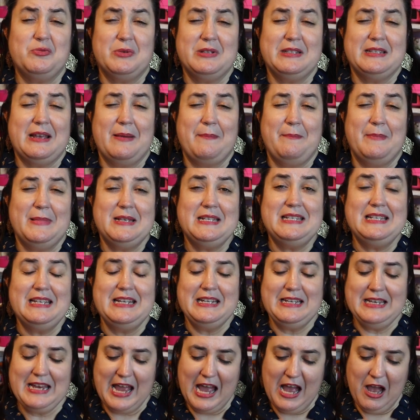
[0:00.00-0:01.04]
ones I'm
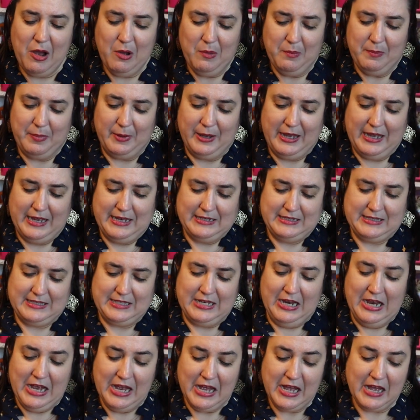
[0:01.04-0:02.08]
missing now, but